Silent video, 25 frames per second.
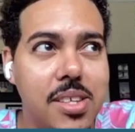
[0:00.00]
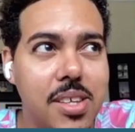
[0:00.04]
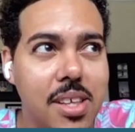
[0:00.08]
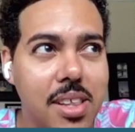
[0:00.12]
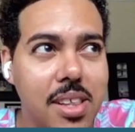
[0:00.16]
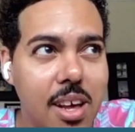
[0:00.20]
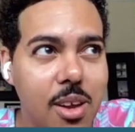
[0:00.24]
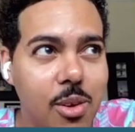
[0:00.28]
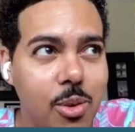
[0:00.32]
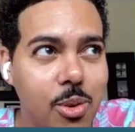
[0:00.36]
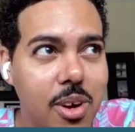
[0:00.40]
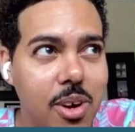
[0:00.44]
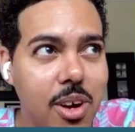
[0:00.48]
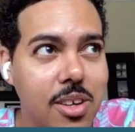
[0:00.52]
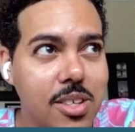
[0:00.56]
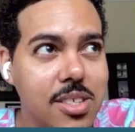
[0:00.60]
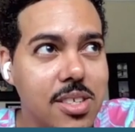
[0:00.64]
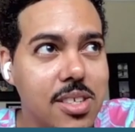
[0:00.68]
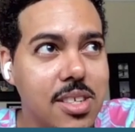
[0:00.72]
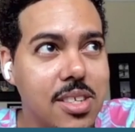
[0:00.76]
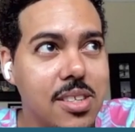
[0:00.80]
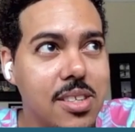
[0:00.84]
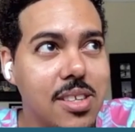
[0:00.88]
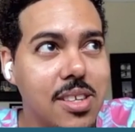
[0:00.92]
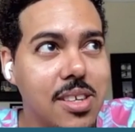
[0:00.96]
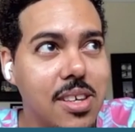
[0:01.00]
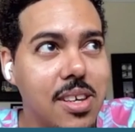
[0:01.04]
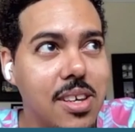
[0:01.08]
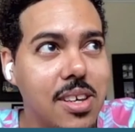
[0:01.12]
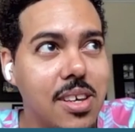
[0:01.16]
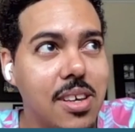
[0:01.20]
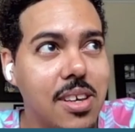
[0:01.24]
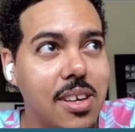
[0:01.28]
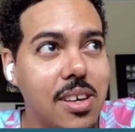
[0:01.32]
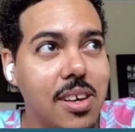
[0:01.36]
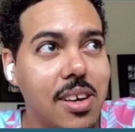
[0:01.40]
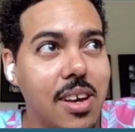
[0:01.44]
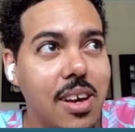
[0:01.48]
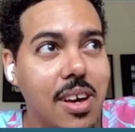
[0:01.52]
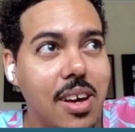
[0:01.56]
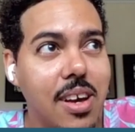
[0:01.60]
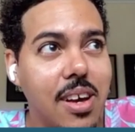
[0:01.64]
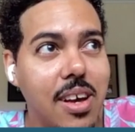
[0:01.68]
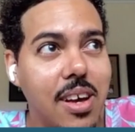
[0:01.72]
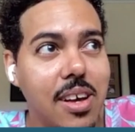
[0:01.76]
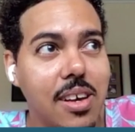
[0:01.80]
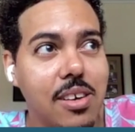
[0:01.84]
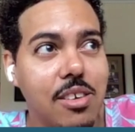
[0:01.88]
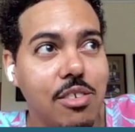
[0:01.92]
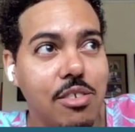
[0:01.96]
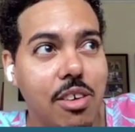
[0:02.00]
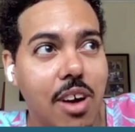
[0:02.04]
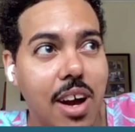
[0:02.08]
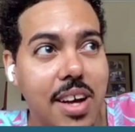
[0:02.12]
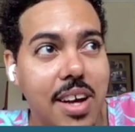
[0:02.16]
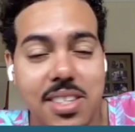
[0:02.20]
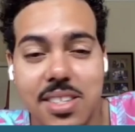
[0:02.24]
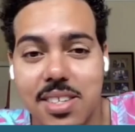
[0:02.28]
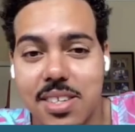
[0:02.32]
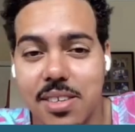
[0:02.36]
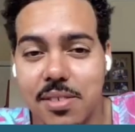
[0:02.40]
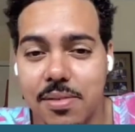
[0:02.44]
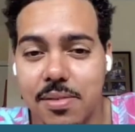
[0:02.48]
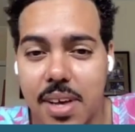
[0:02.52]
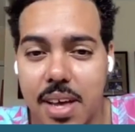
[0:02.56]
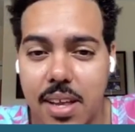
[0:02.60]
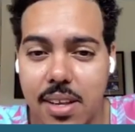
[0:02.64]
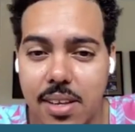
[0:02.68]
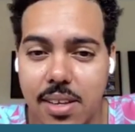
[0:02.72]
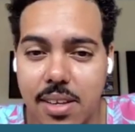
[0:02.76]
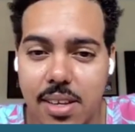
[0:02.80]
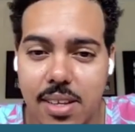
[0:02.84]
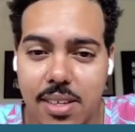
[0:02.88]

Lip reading: Delano calls it the Christ event.